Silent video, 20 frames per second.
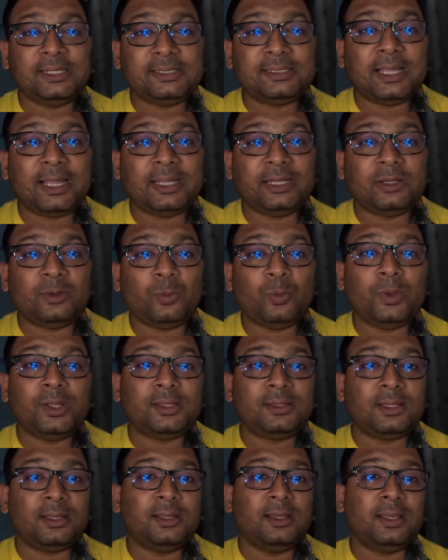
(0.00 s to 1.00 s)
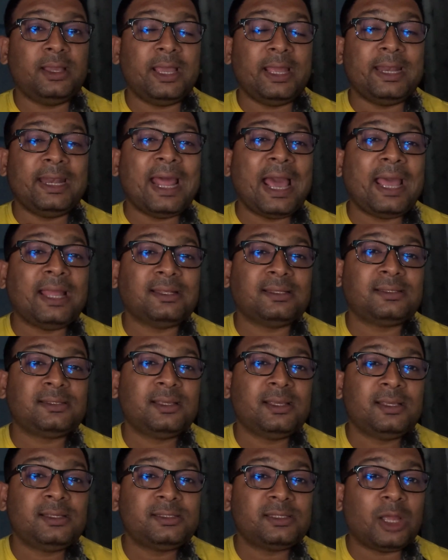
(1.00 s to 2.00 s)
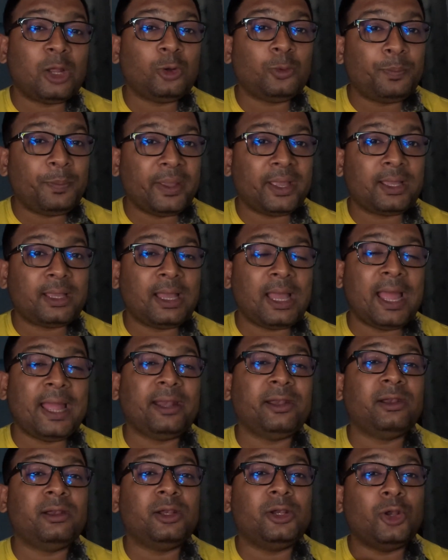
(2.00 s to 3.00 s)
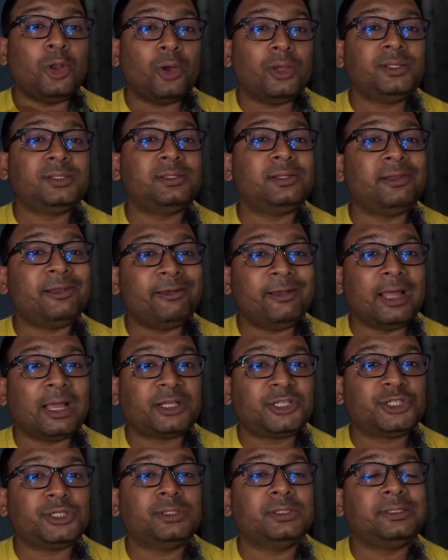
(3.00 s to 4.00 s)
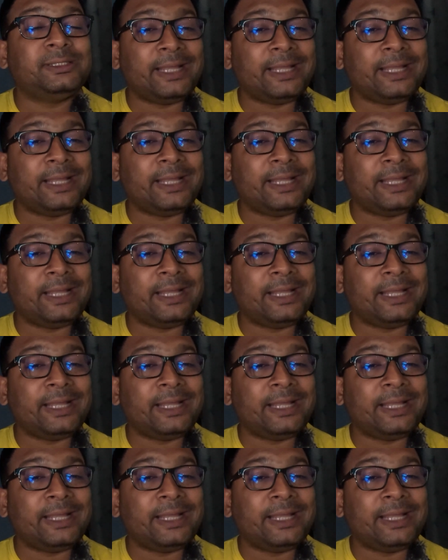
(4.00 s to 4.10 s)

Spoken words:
designed with enhanced sound pick and noise reduction